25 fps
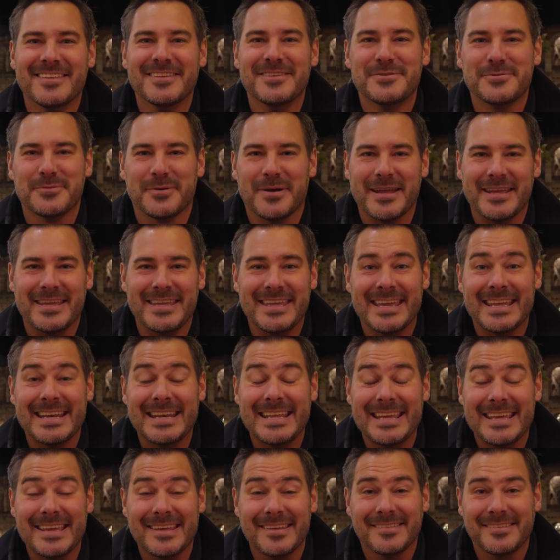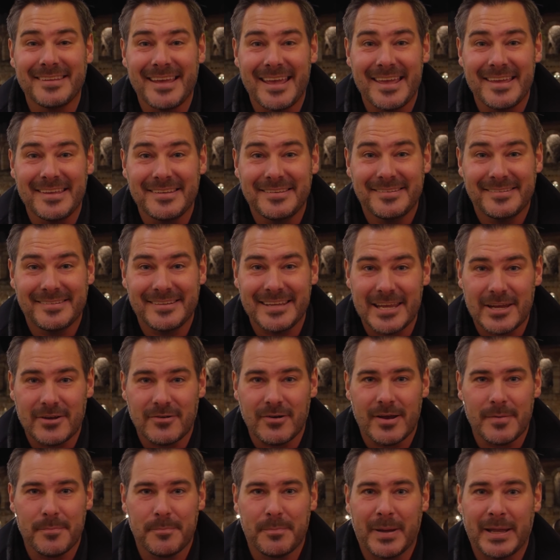the drink. It is a
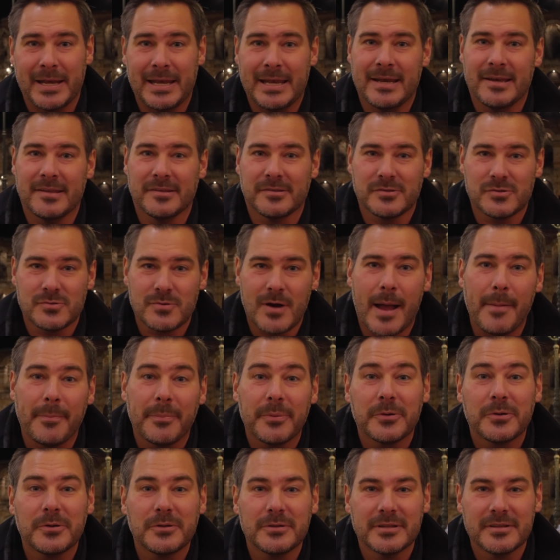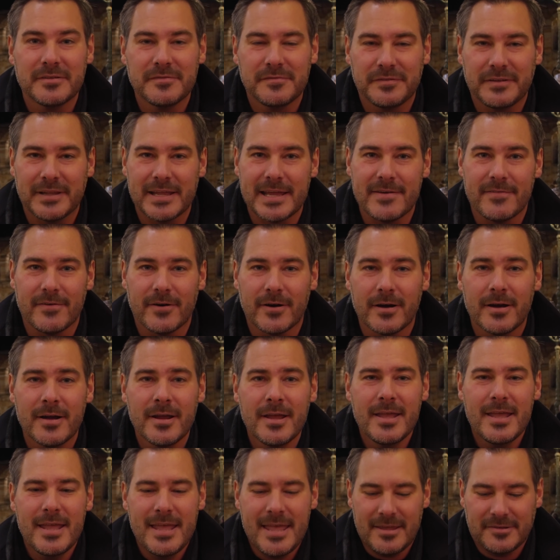secret, but it is tropical in flavor.
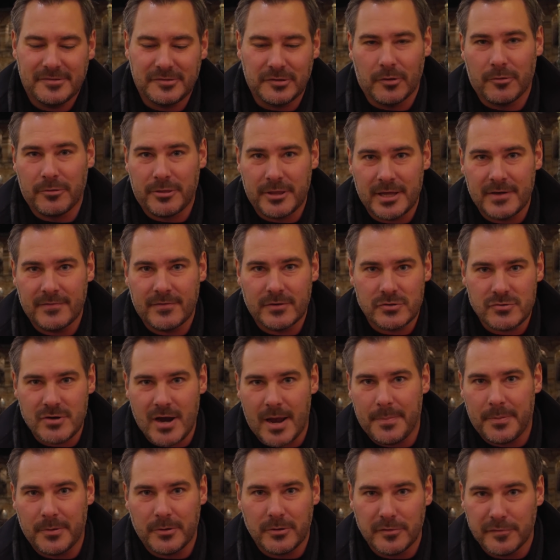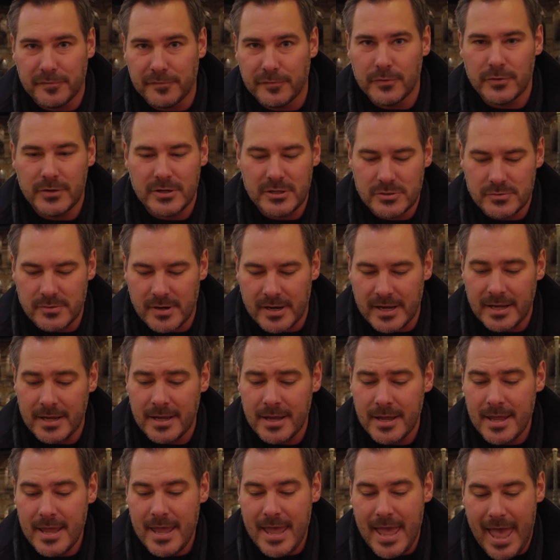So think of a tropical fruity drink.
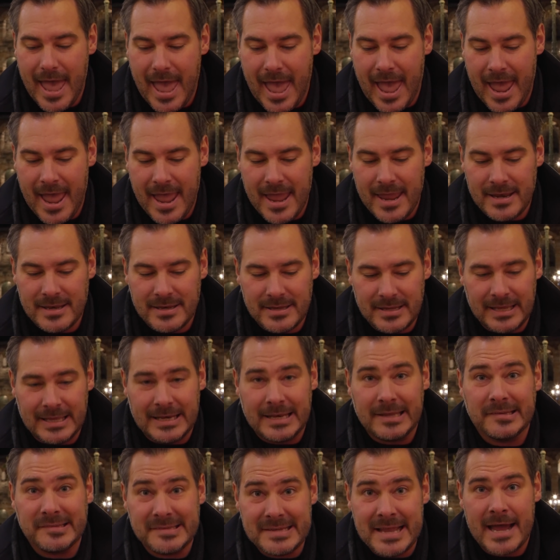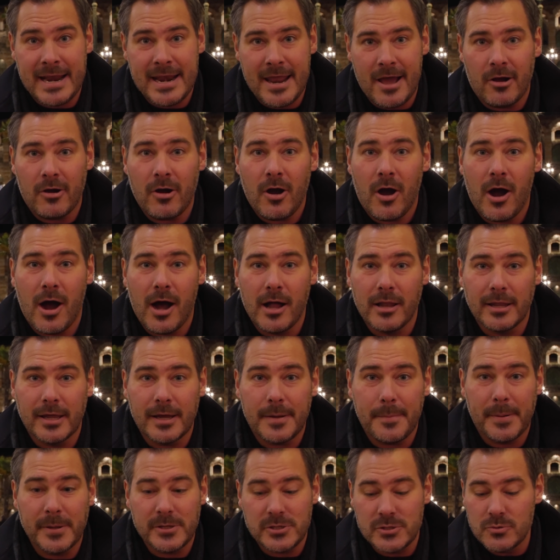And it is
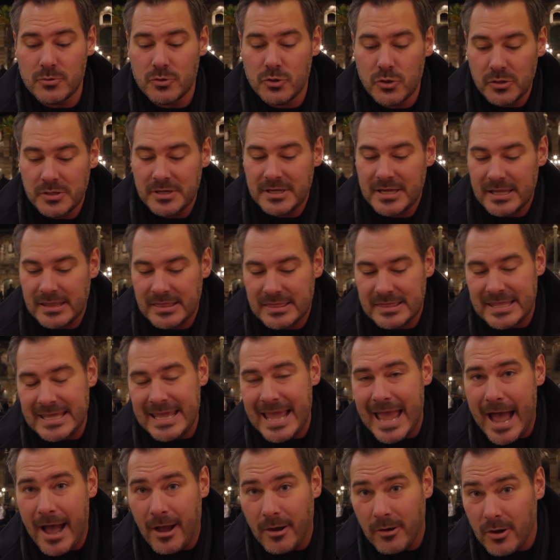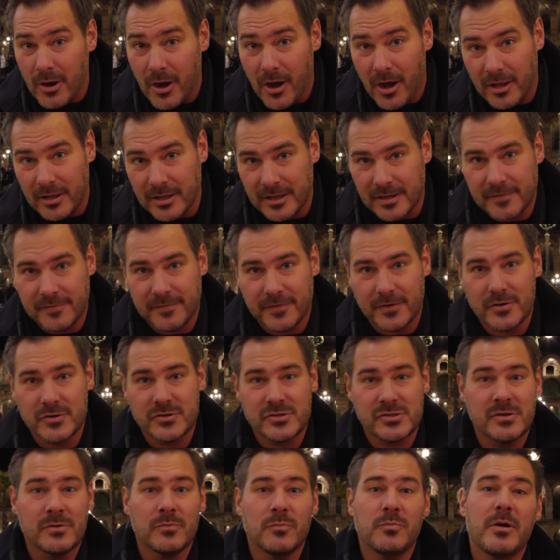non-alcoholic, but you could get the alcoholic
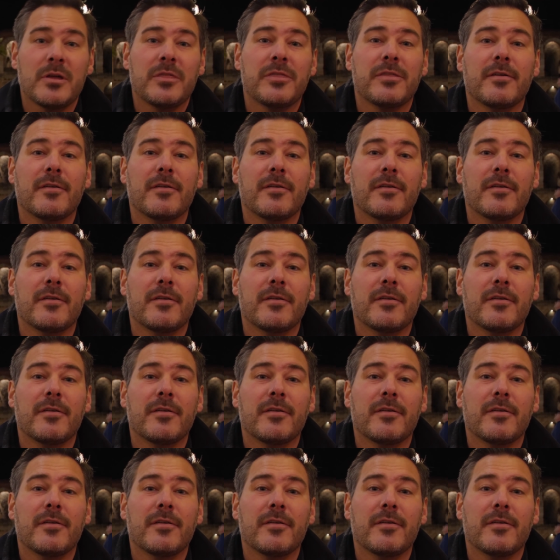version with